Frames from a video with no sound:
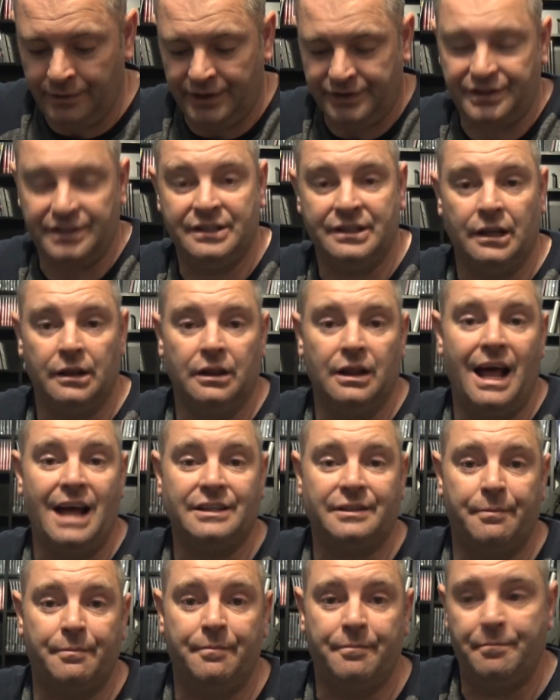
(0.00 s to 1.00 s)
this is the
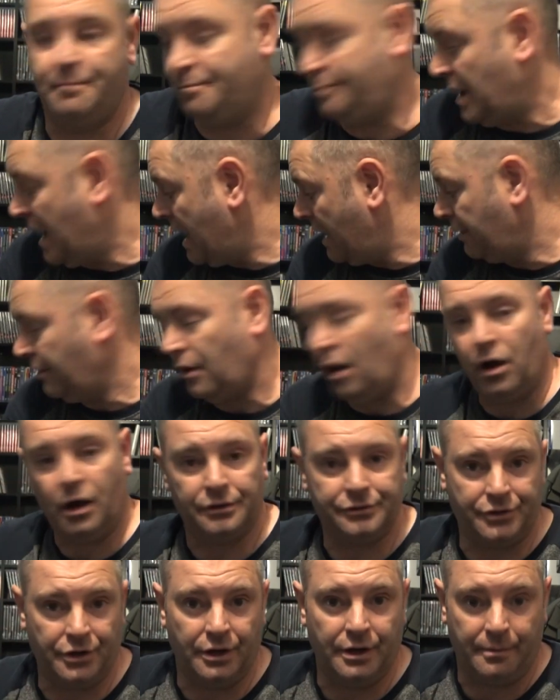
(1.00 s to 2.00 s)
last part of the, oh
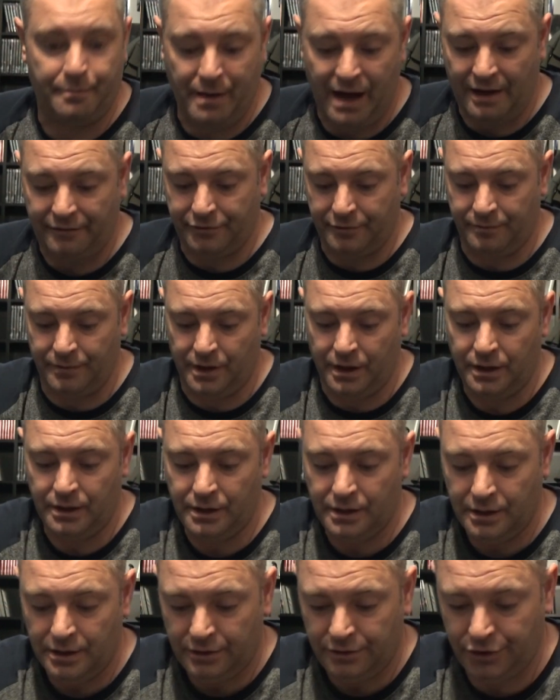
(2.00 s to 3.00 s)
sorry, apart from the
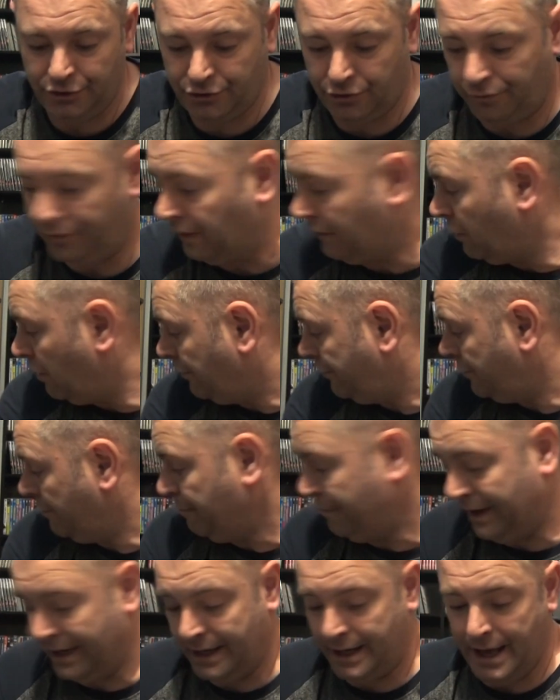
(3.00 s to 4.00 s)
stuff I got from
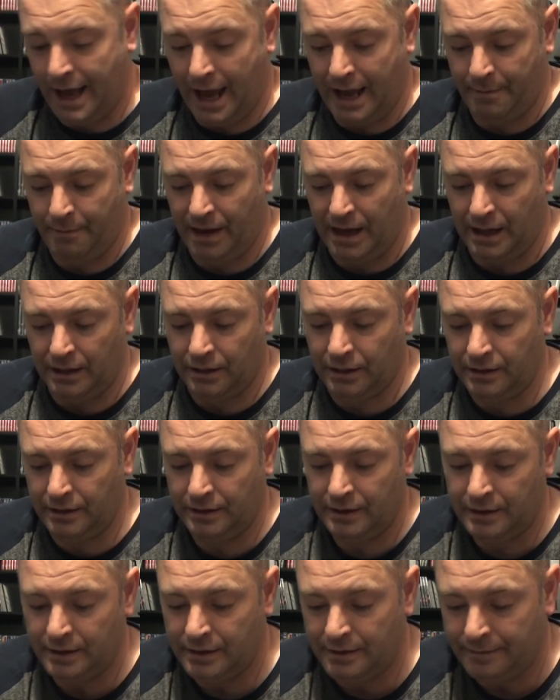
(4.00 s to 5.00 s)
Big Game Out.
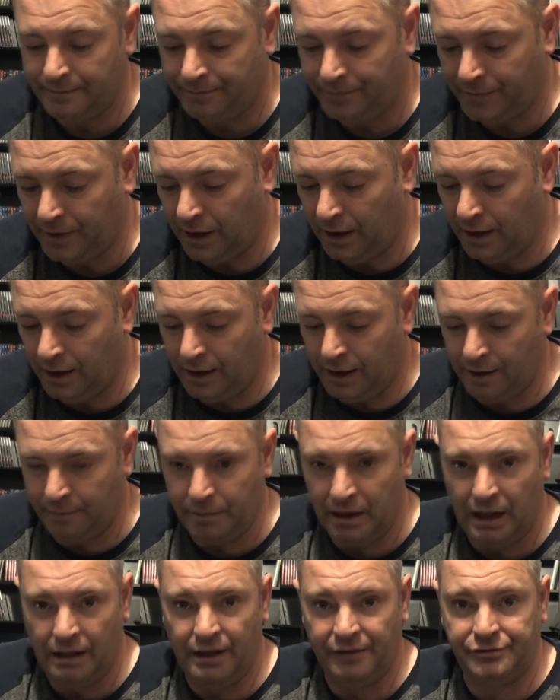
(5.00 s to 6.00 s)

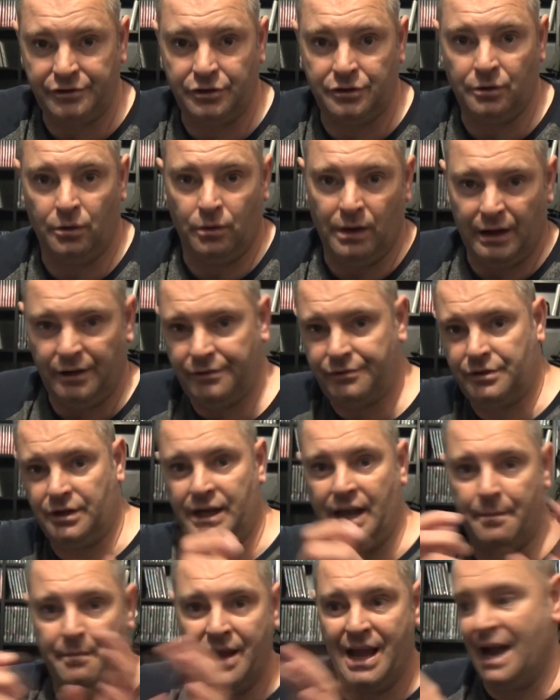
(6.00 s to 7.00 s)
But I'll have to
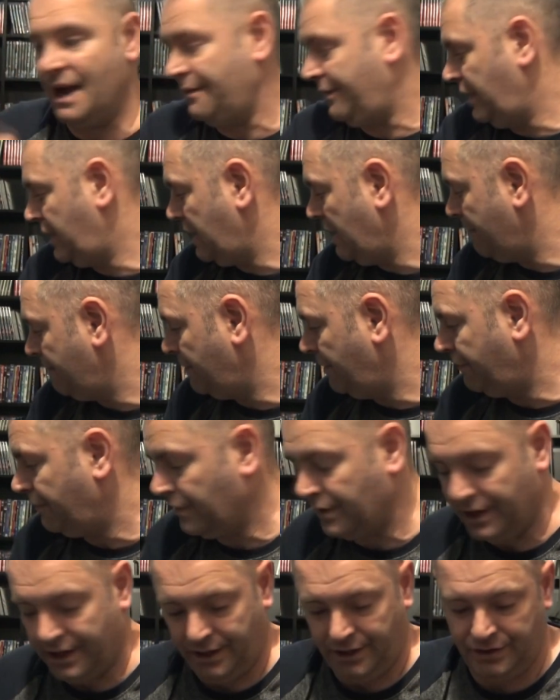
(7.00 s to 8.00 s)
get behind the camera
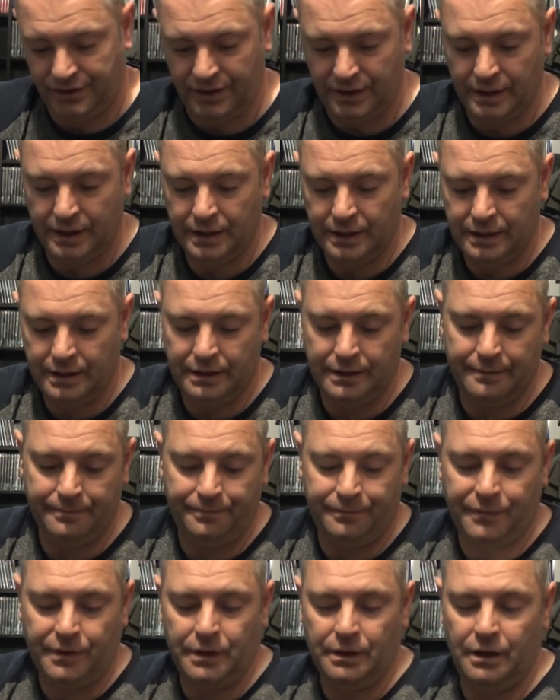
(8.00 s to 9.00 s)
for these.
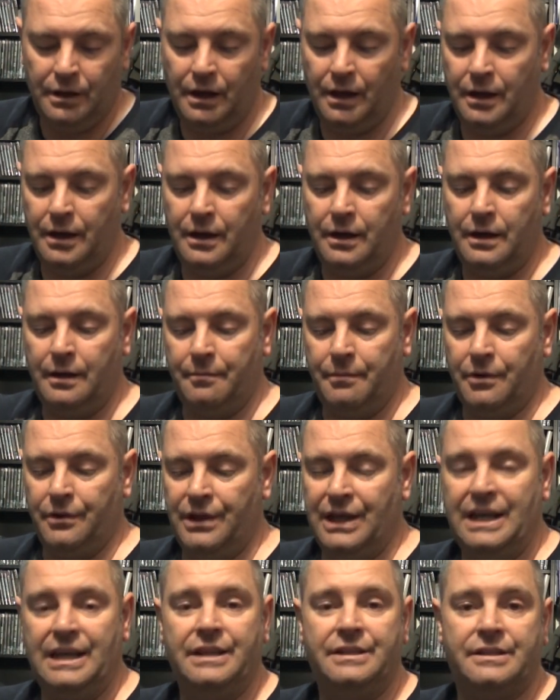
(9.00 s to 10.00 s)
But
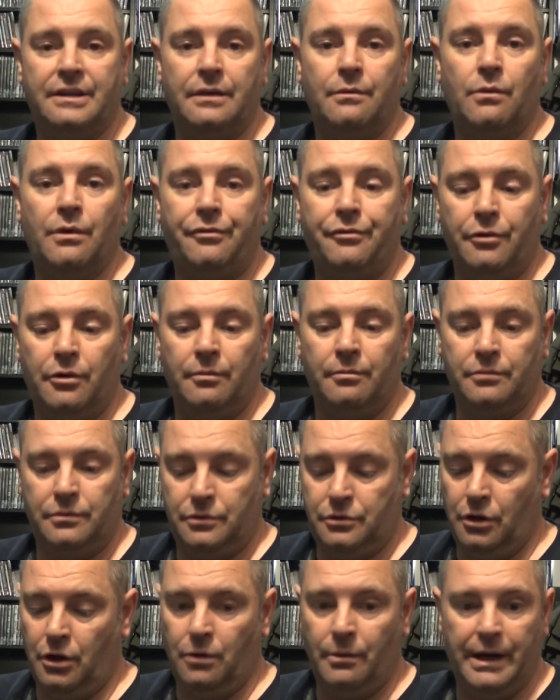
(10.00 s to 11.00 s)
these were from
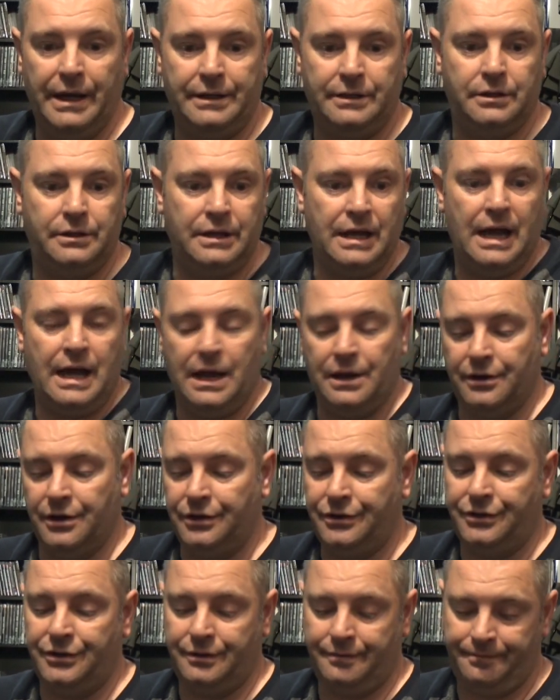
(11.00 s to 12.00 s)
Doorway to
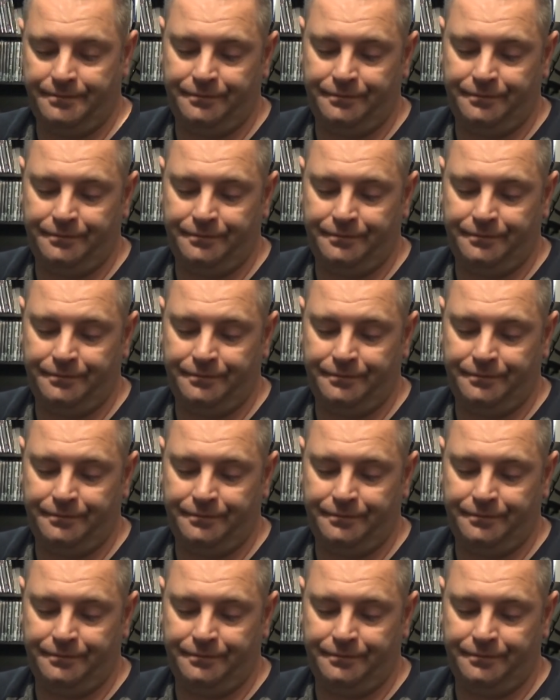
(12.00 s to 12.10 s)
Darkness.